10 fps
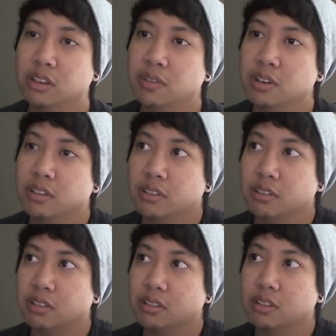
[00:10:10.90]
even a
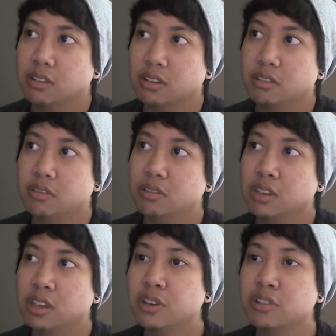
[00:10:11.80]

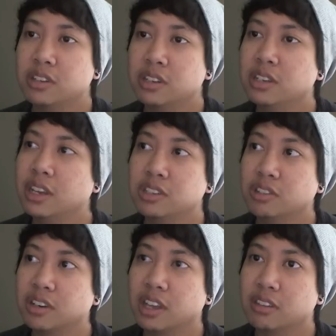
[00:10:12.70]
younger
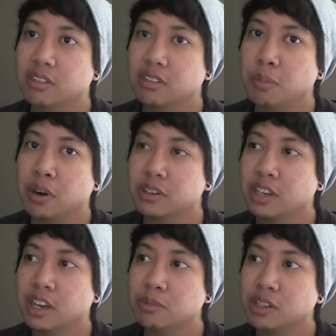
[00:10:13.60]
teenager gets a
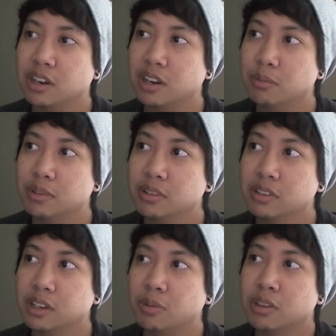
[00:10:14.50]
part-time job.
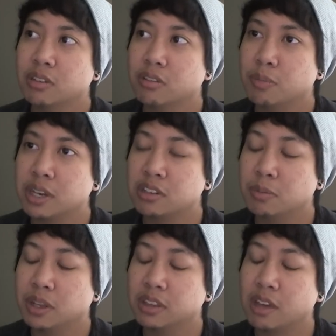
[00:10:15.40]
Like what's so special
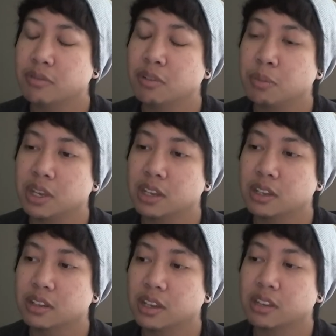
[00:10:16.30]
about that for
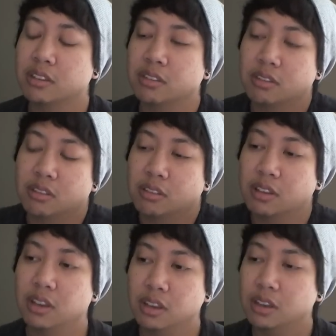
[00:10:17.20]
me? Like it's
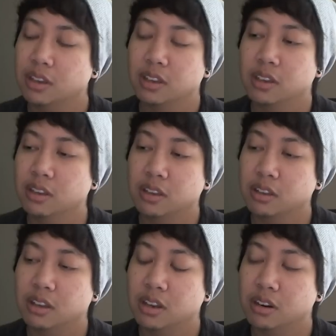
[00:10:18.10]

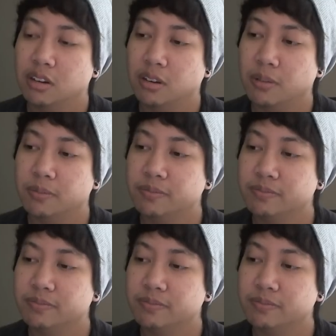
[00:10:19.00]
I don't know.